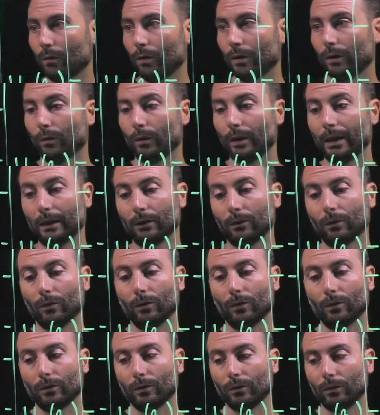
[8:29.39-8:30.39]
what we need
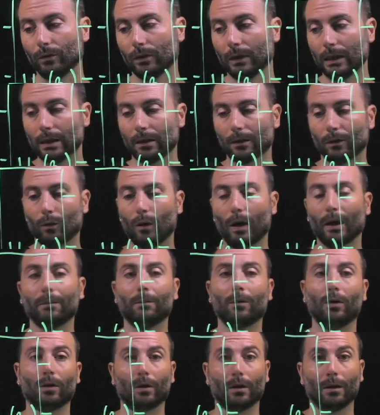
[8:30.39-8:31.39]
to do is to add
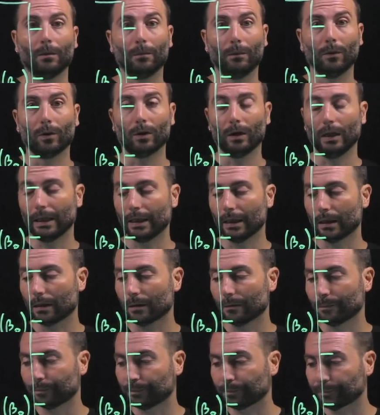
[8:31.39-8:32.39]
more
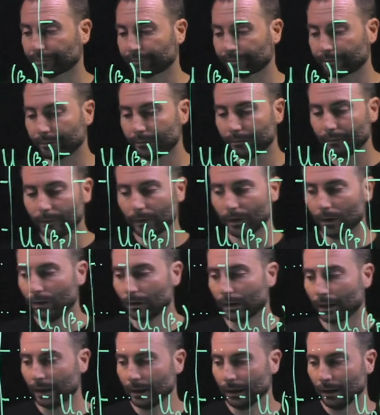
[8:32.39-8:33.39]
layers.
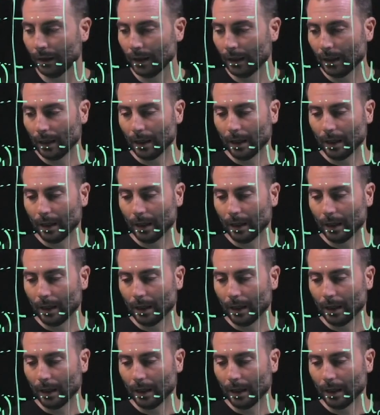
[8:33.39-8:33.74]
Okay?